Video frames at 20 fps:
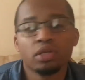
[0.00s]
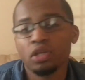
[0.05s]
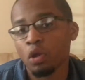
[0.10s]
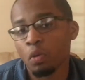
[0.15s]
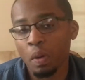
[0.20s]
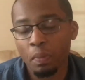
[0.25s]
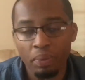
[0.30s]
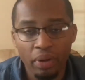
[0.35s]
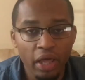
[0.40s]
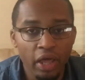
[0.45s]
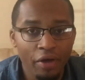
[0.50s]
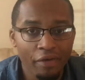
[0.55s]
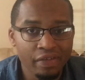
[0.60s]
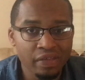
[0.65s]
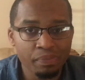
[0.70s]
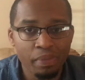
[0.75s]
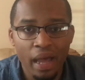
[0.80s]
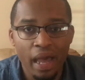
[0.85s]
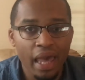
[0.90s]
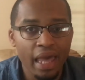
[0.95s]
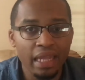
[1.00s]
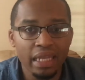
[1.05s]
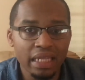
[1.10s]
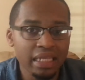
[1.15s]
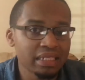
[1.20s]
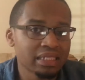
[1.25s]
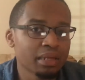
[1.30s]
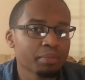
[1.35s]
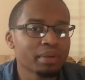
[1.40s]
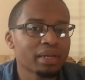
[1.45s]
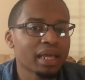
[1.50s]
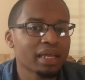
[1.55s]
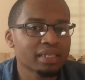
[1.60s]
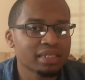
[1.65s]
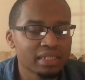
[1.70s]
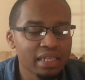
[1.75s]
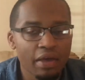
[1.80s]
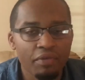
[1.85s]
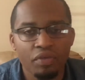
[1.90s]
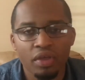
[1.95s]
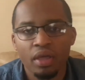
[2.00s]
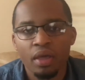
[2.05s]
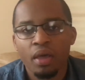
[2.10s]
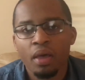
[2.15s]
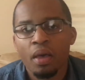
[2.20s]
you know, a playoff spot, at least number like seven.